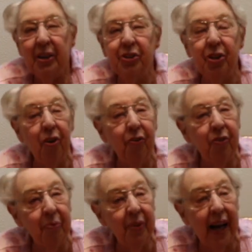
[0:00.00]
So
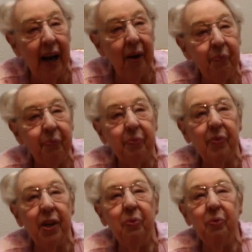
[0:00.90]
from that,
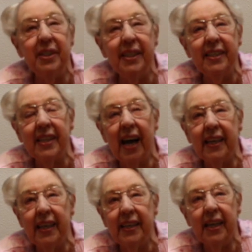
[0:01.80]
we
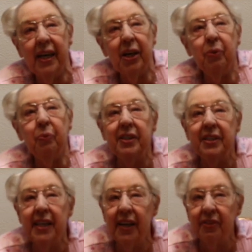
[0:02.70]
decided we'd
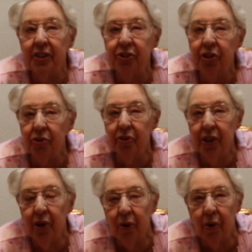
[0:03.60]
take the
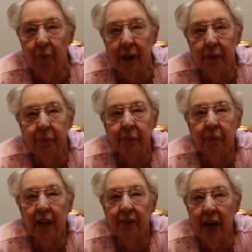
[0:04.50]
children home
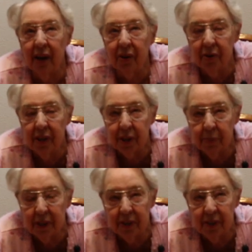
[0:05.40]
that
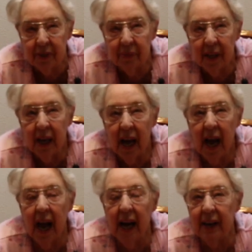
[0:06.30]
Christmas.
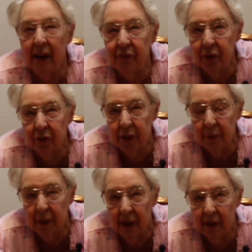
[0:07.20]
And I've told you
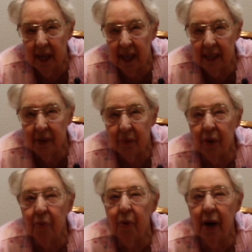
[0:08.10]
about that,
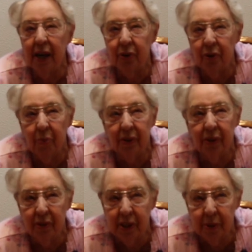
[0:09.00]
where we went home
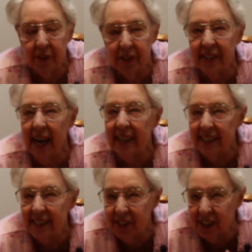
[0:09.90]
Christmas
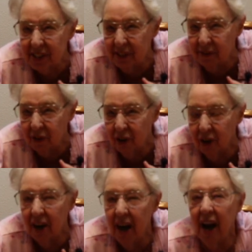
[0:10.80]

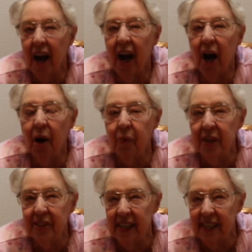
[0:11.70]
1964, and
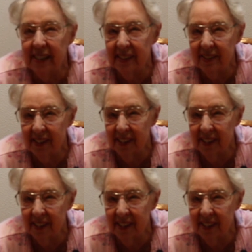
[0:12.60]
we stayed till